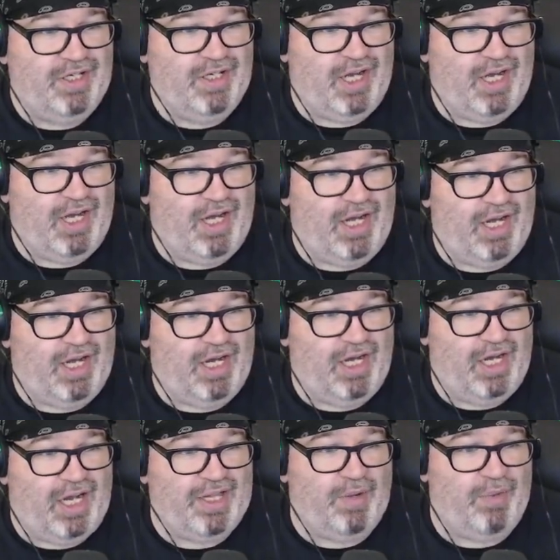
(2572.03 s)

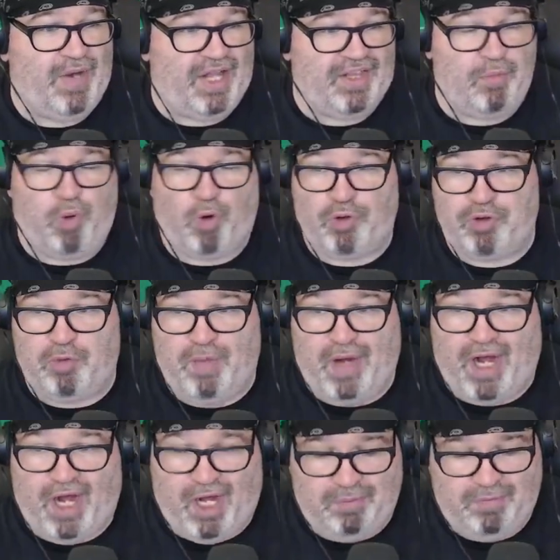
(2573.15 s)
And then we got the portal
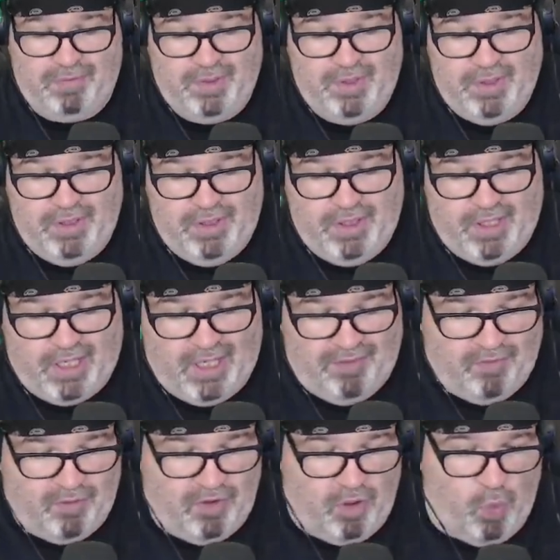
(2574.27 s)
bomb
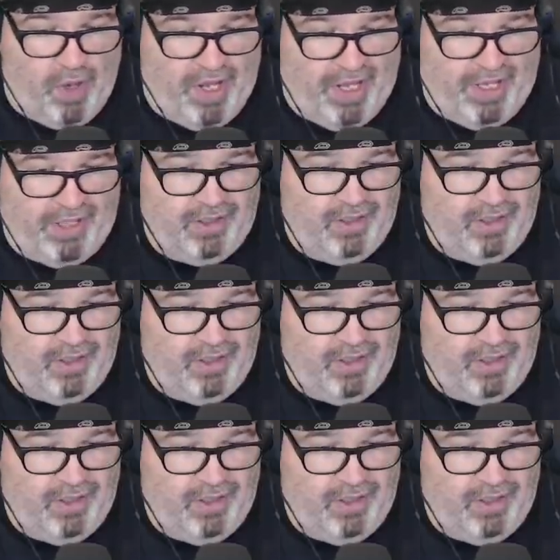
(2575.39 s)
for the win.